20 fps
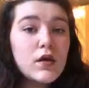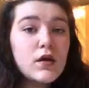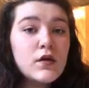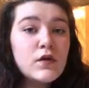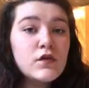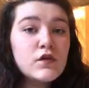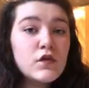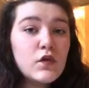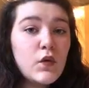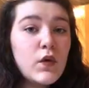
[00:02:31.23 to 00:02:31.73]

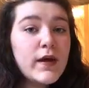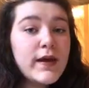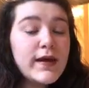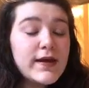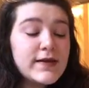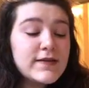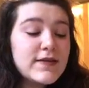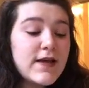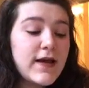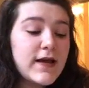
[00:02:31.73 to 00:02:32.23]
So what
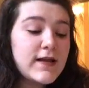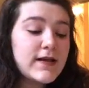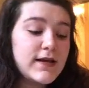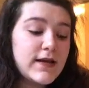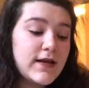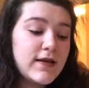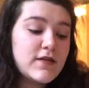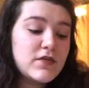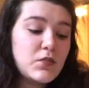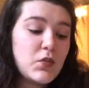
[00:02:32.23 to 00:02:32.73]
exactly
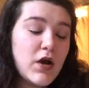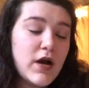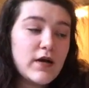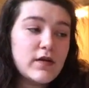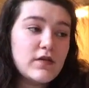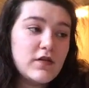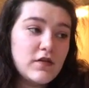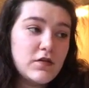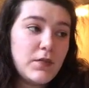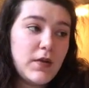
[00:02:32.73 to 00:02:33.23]
is
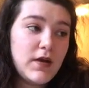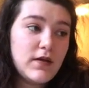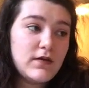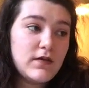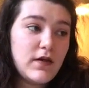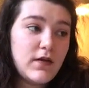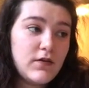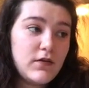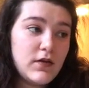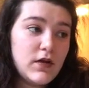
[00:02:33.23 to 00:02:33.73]
practice-based
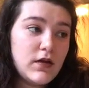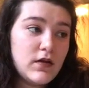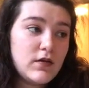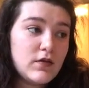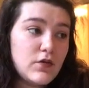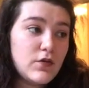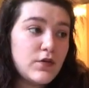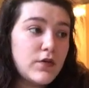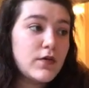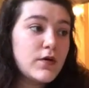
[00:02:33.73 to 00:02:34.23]
evidence,
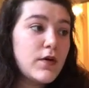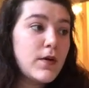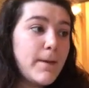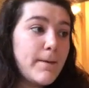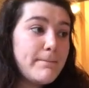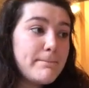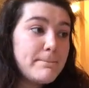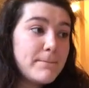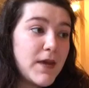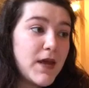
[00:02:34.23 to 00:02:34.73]
or
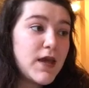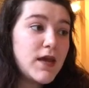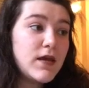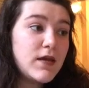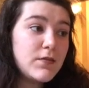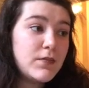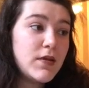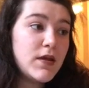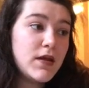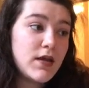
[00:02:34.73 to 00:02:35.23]

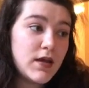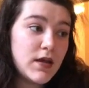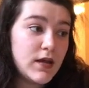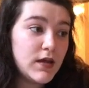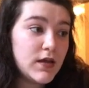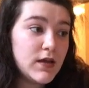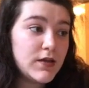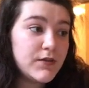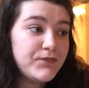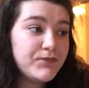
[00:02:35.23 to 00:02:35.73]

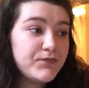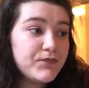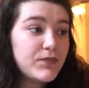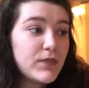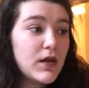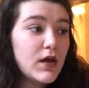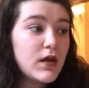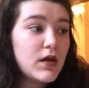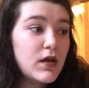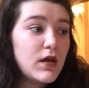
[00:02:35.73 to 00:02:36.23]
PBE?
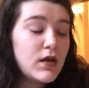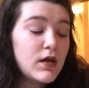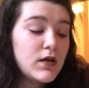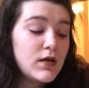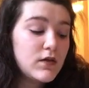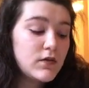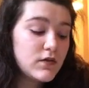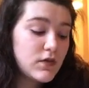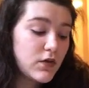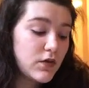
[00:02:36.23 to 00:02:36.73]

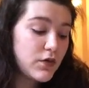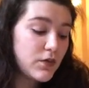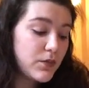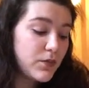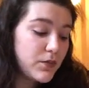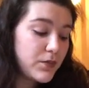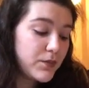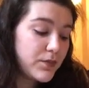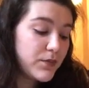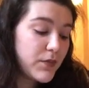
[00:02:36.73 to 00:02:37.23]
So
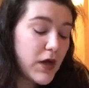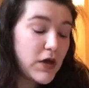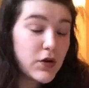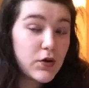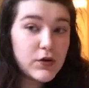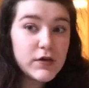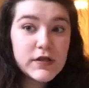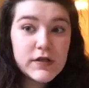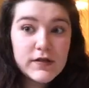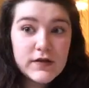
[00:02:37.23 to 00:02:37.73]

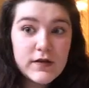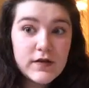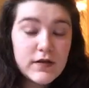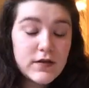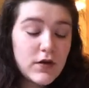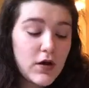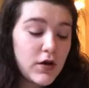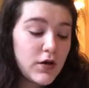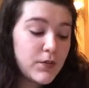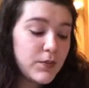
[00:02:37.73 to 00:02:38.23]
according to
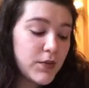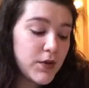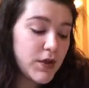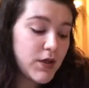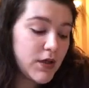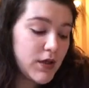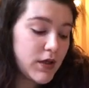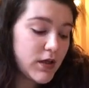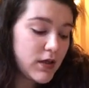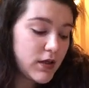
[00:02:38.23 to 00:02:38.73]
our
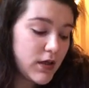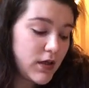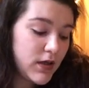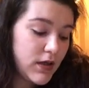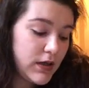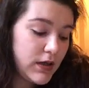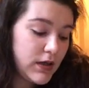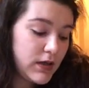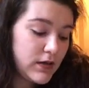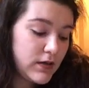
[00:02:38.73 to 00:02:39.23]
book,
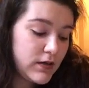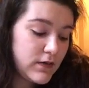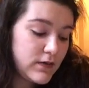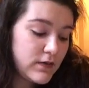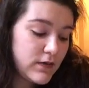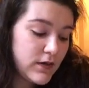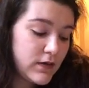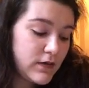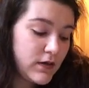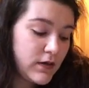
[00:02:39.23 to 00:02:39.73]
it
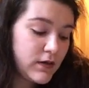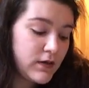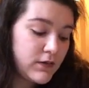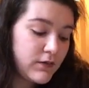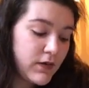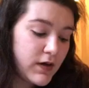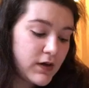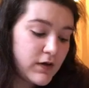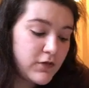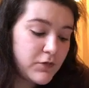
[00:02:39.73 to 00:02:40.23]
is an
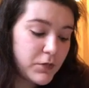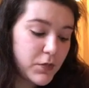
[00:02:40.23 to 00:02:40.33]
innovative